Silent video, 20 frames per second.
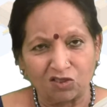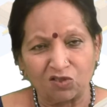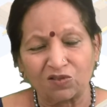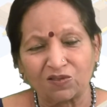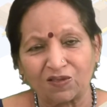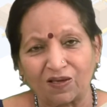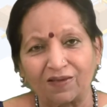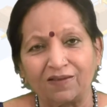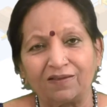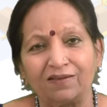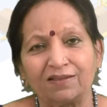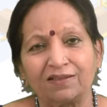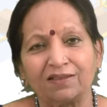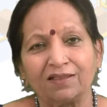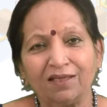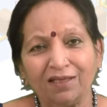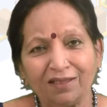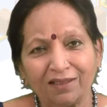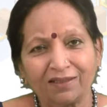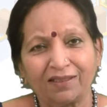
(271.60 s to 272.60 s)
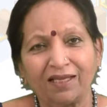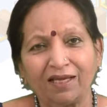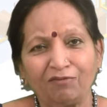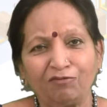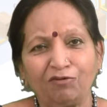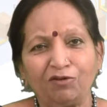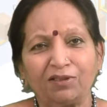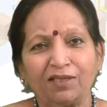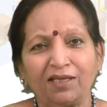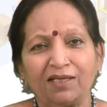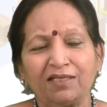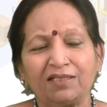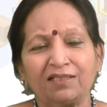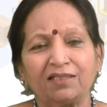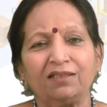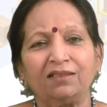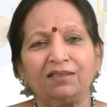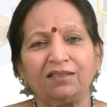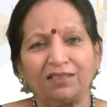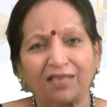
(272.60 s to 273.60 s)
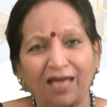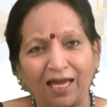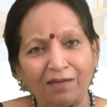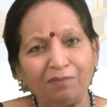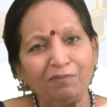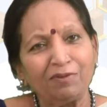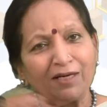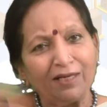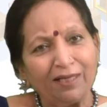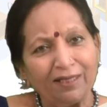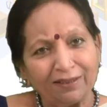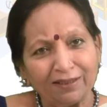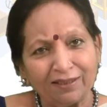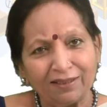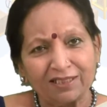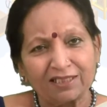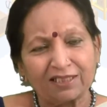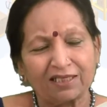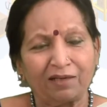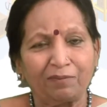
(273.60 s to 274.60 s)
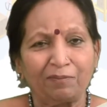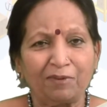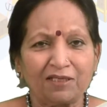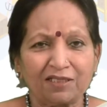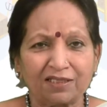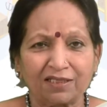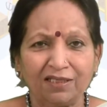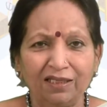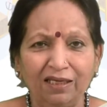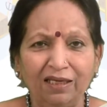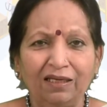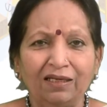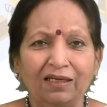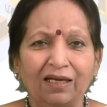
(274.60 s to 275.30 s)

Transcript: cycles. Therefore, there is a time-related discrepancy